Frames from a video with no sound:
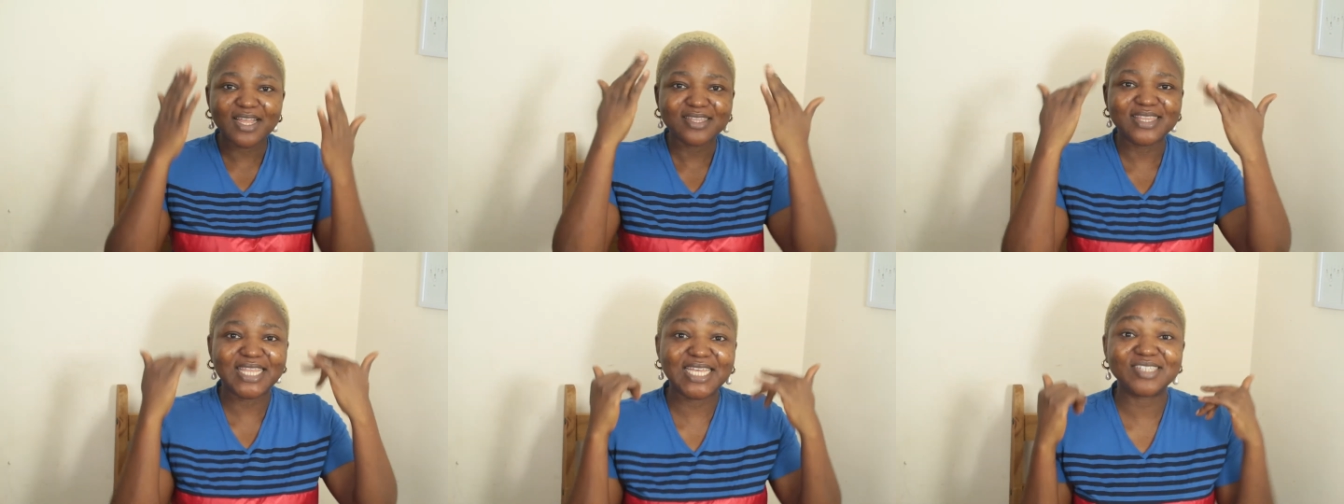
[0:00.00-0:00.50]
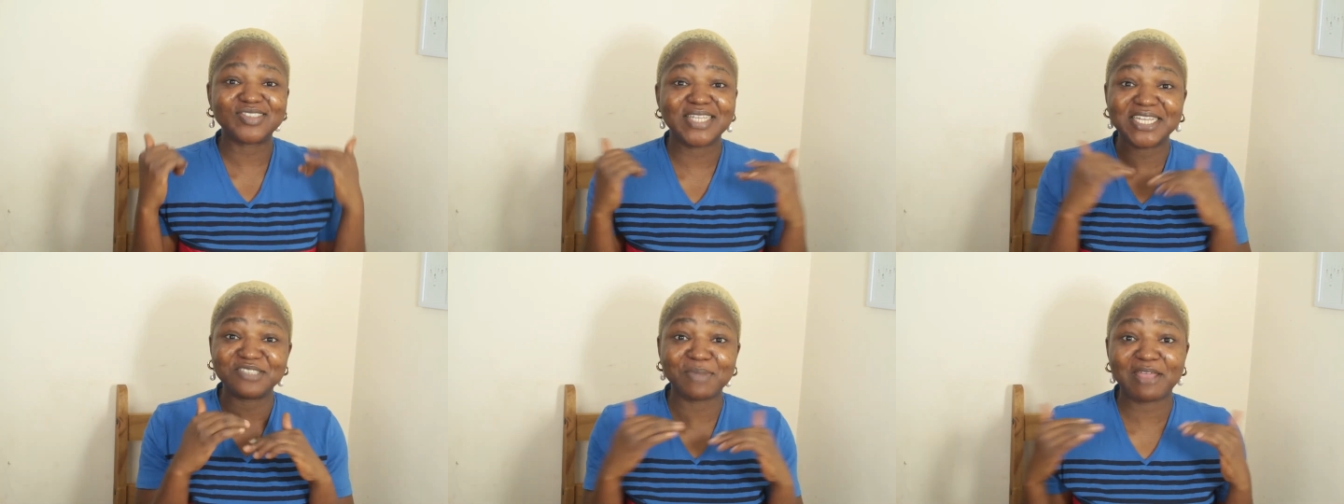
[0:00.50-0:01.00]
this
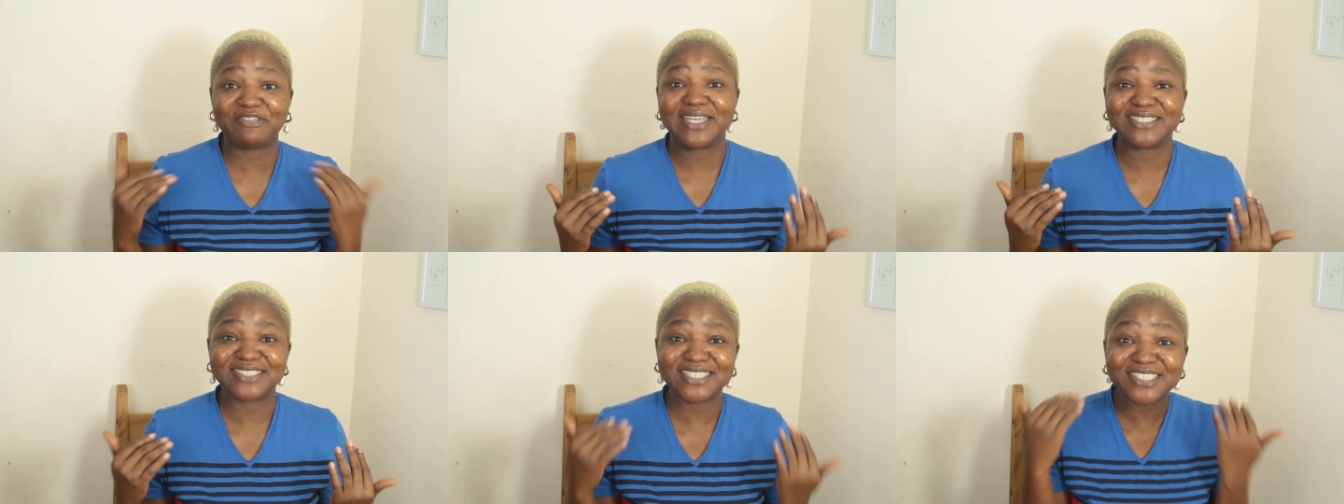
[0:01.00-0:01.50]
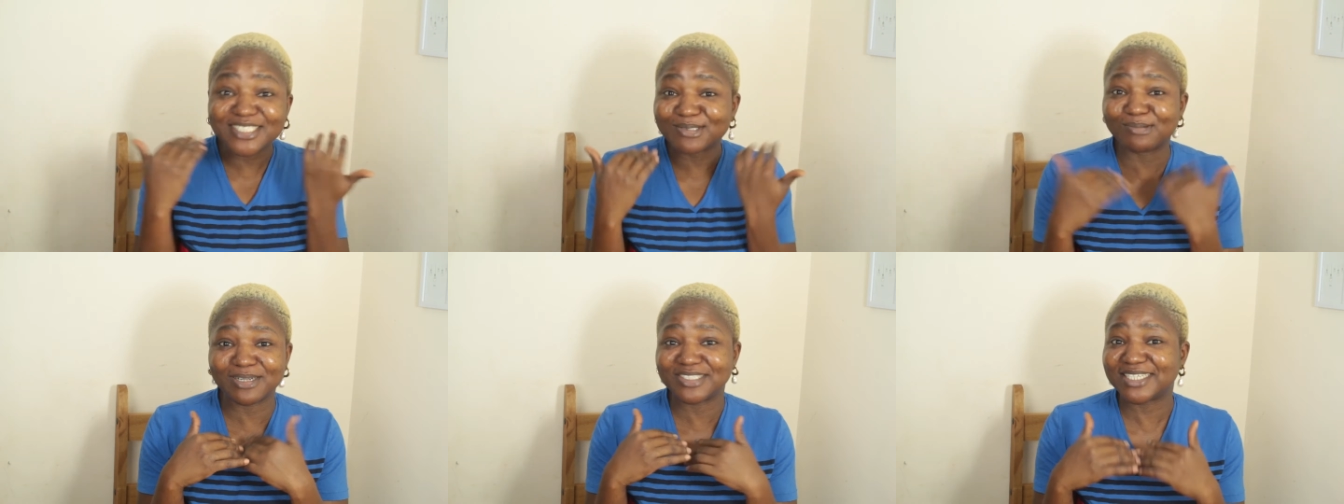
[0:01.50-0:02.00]
is my face. This is
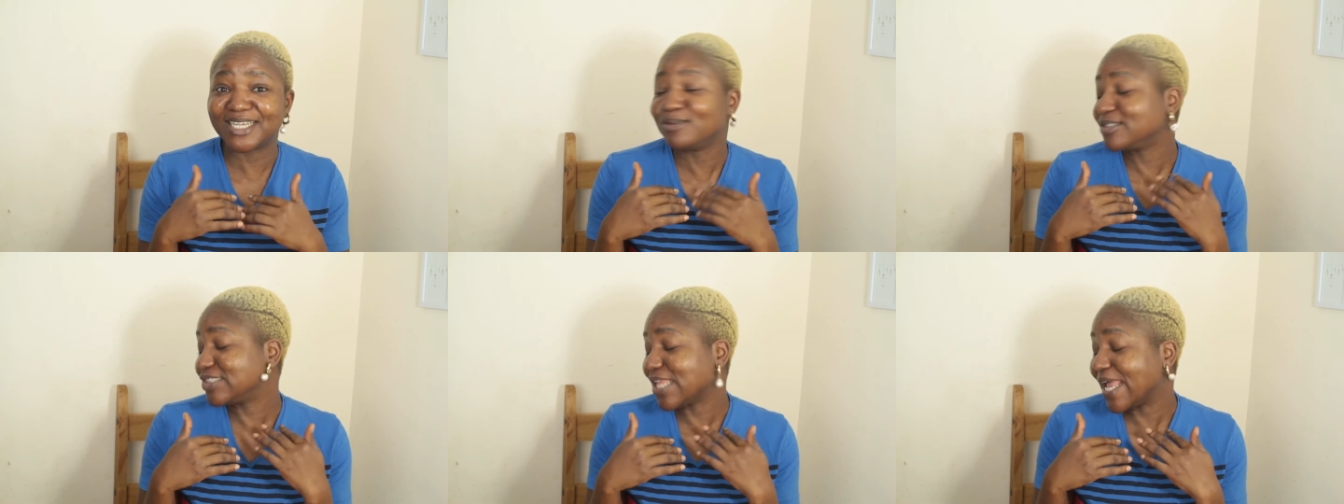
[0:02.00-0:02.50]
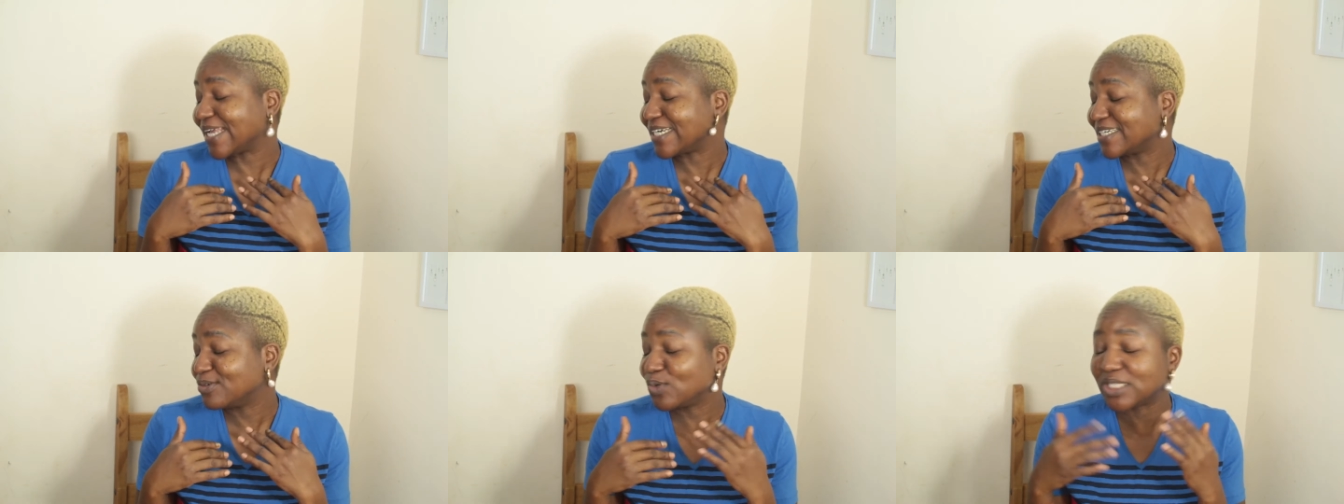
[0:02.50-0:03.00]
what my skin looks like
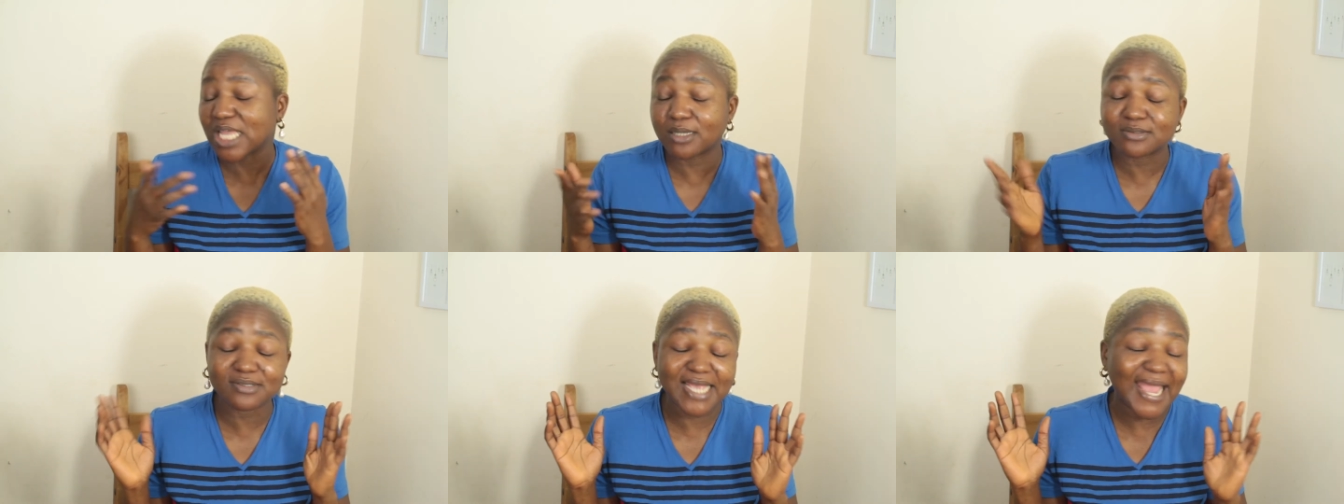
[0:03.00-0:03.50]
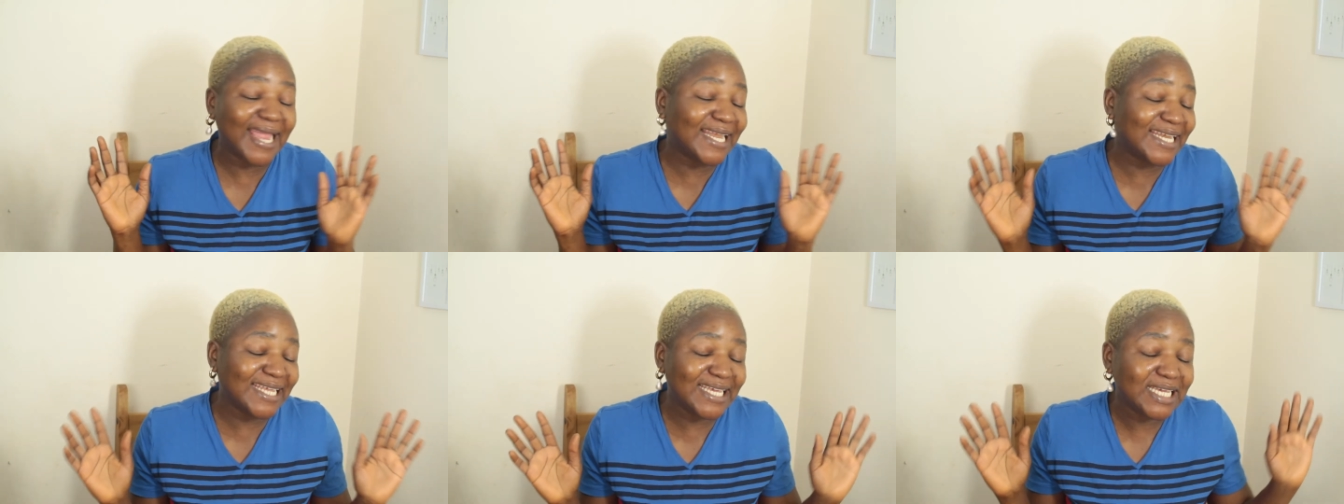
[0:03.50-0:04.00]
without
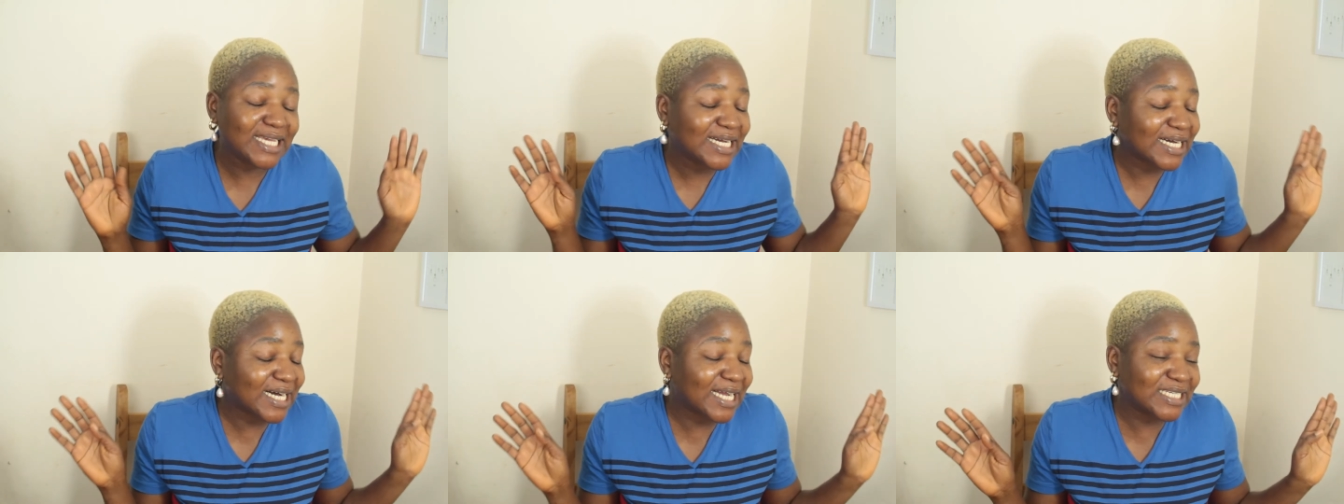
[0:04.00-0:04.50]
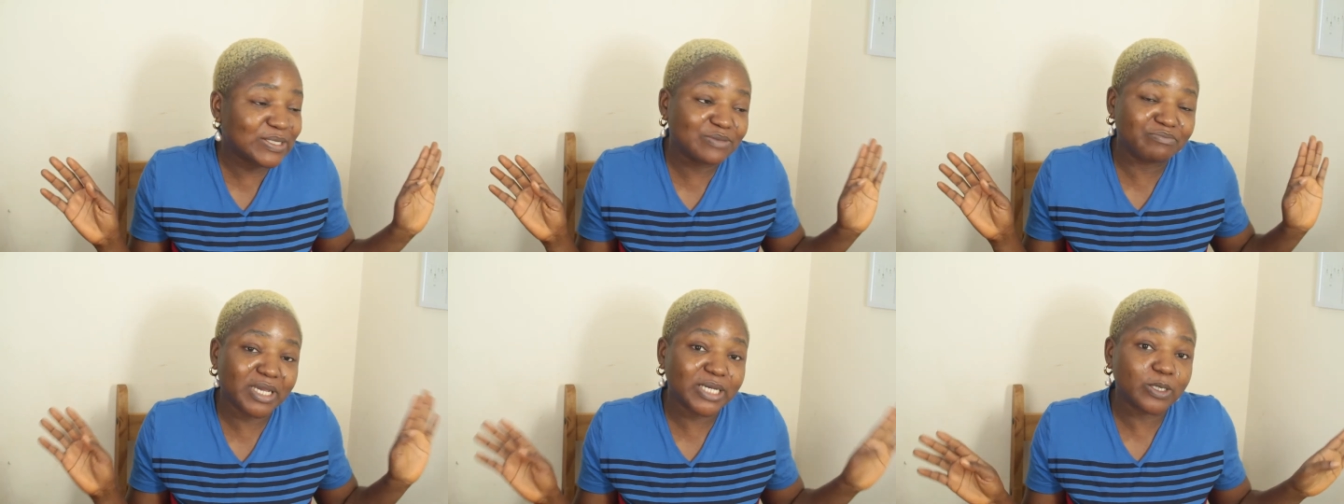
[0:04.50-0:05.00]
any kind of
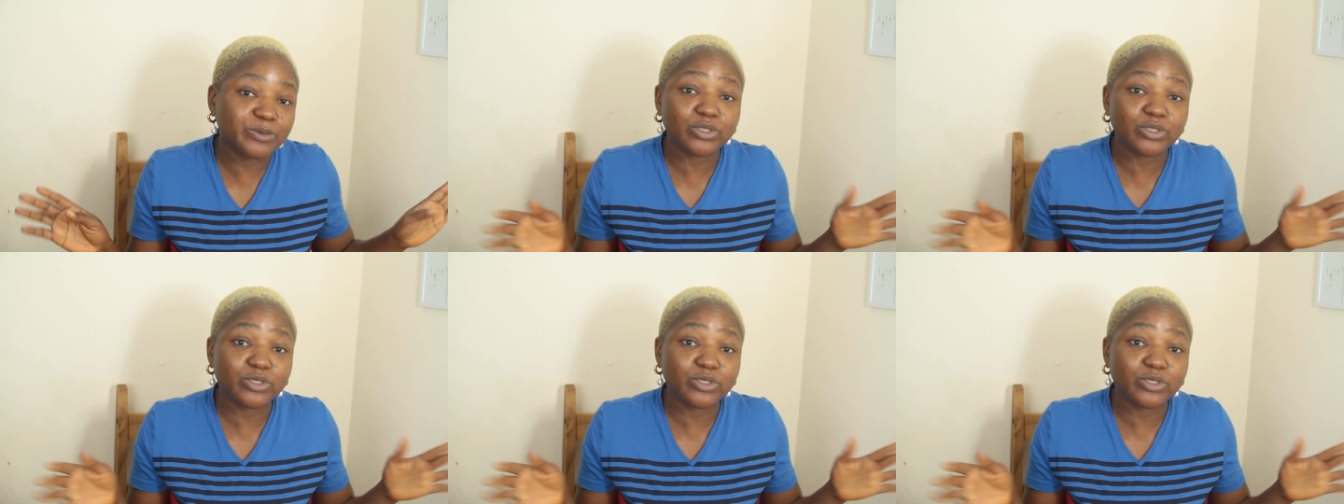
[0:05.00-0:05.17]
makeup.